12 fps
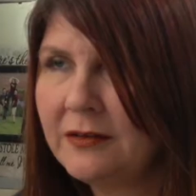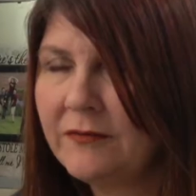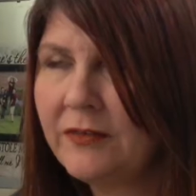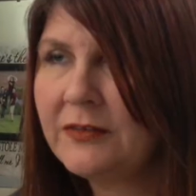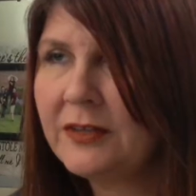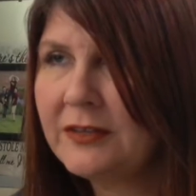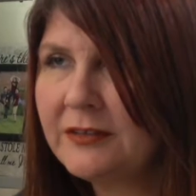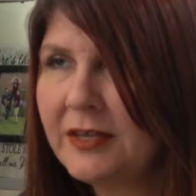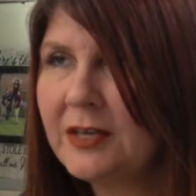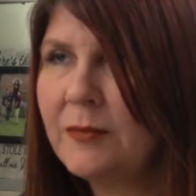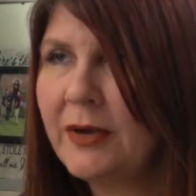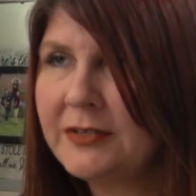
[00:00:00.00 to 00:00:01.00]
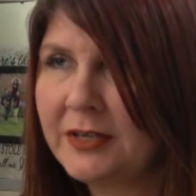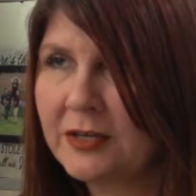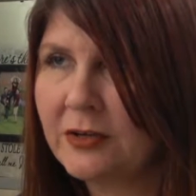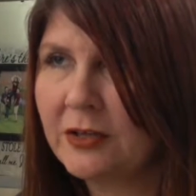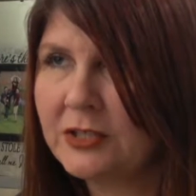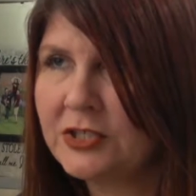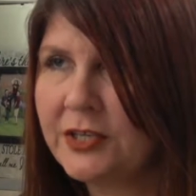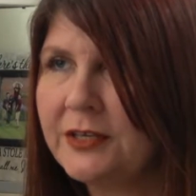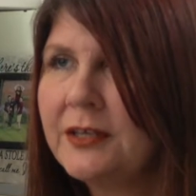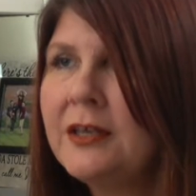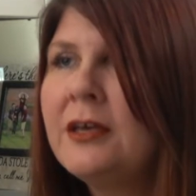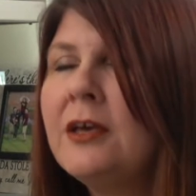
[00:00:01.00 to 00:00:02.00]
facilitated by technology.
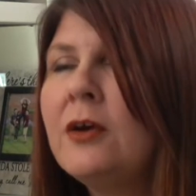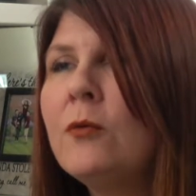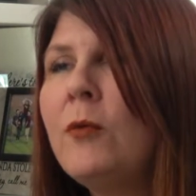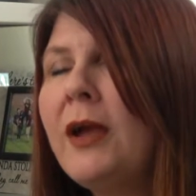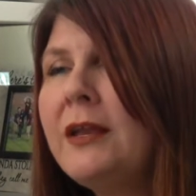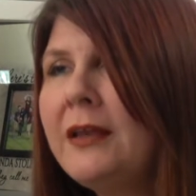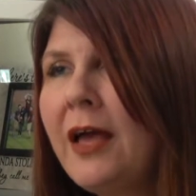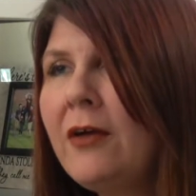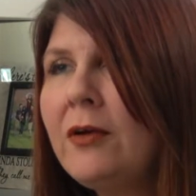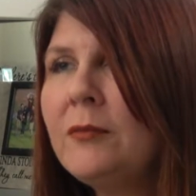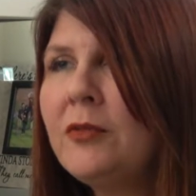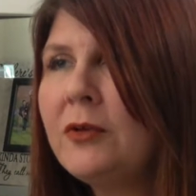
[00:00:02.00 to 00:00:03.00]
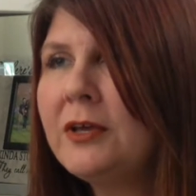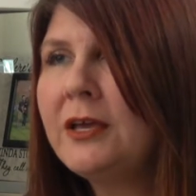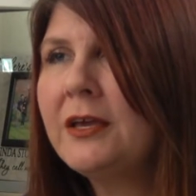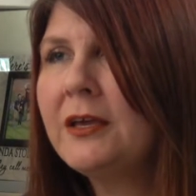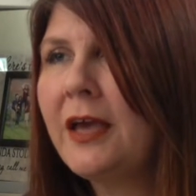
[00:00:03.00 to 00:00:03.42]
Right now I'm looking